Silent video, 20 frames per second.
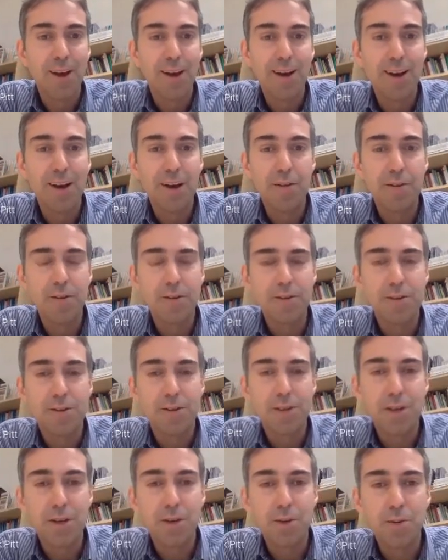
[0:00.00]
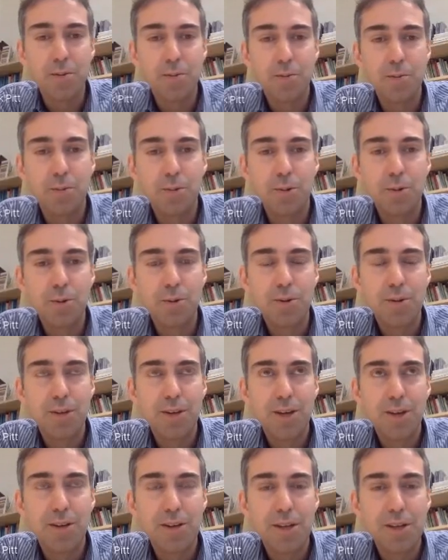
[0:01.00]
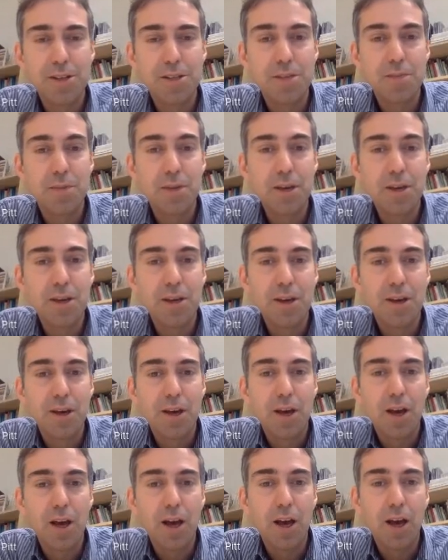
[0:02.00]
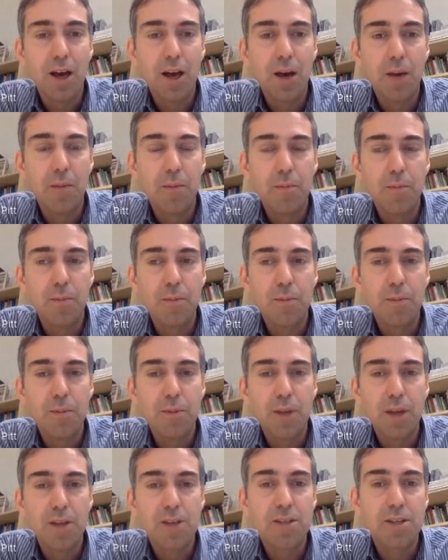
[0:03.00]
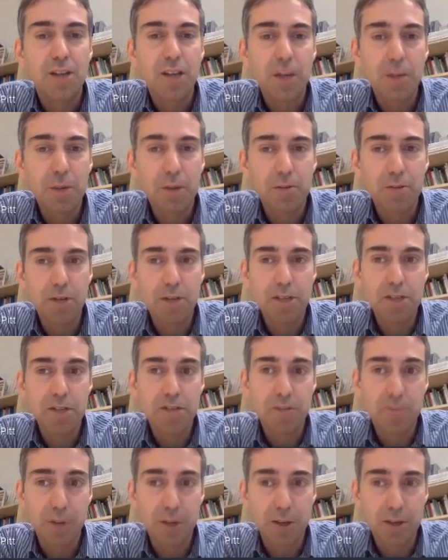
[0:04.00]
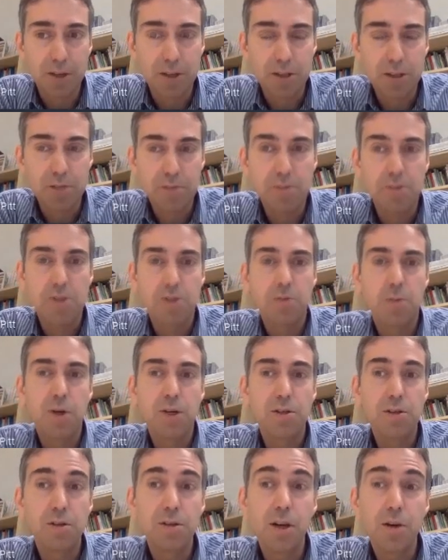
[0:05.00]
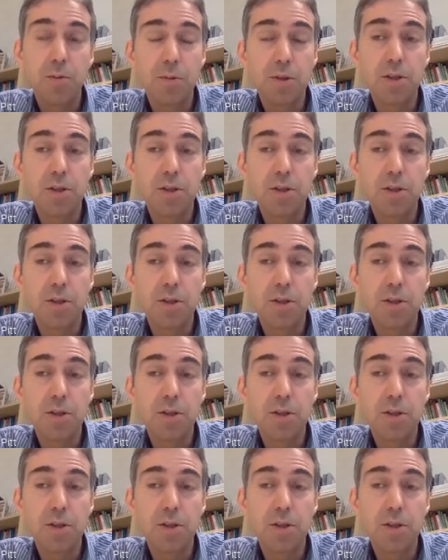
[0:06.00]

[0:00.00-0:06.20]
that there needs to be a timely release of marks. So we do that